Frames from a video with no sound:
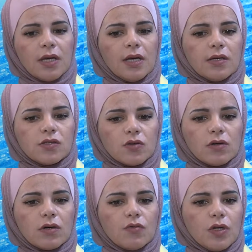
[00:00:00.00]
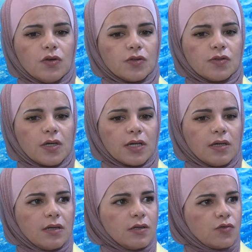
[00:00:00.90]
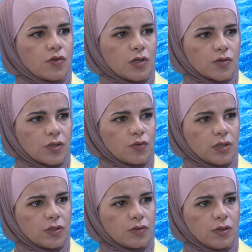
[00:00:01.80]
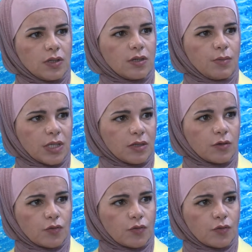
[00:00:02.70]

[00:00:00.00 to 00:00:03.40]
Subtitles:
So we looked again in 2020, beginning of